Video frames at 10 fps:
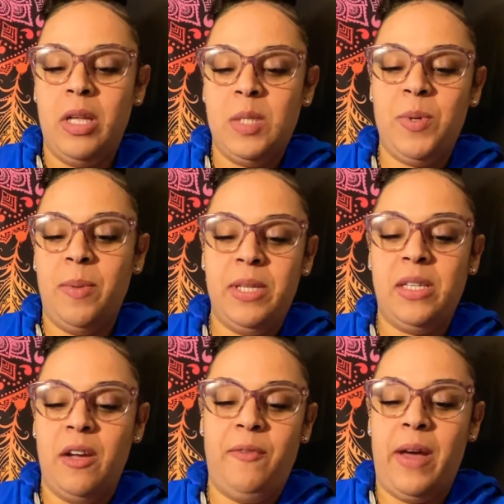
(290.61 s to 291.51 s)
Spirit, please
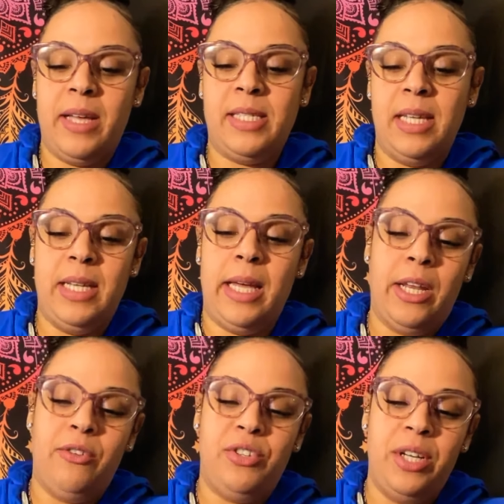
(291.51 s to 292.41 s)
clarify ascending
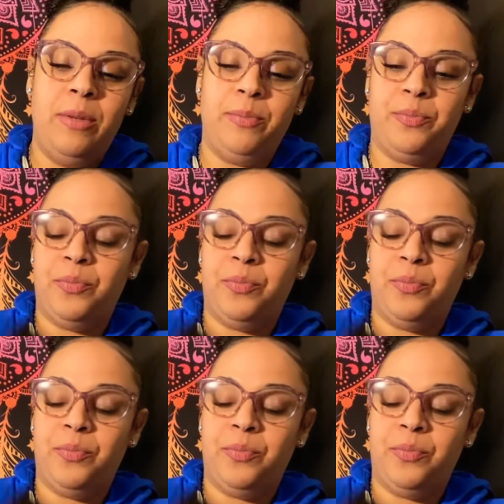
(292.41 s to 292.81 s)
energy.